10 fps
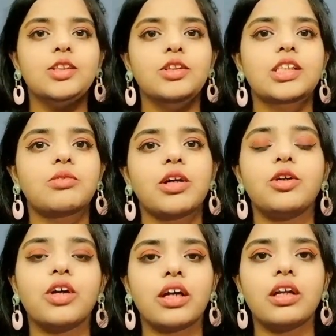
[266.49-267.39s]
So that's
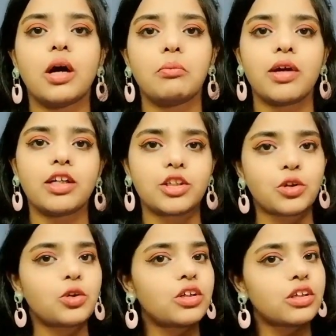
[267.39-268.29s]
why you can apply
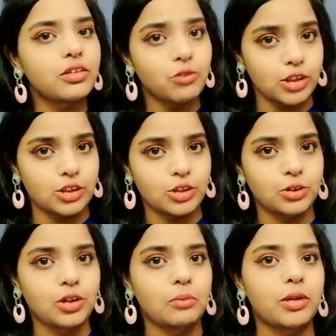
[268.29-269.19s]
it on only one
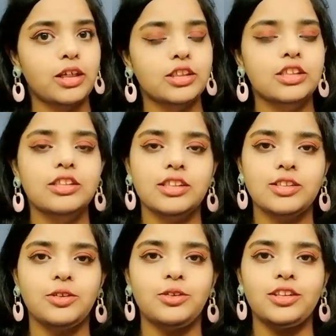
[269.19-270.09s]
stroke application.
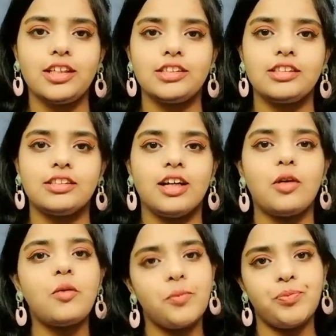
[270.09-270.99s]
So that's
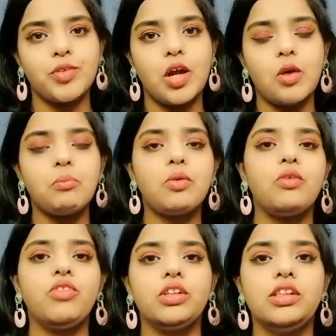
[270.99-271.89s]
the
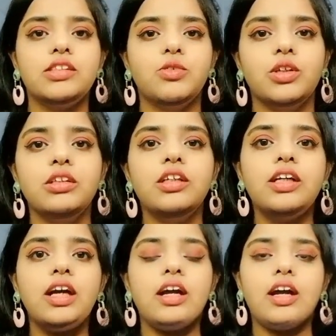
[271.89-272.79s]
pro for this one.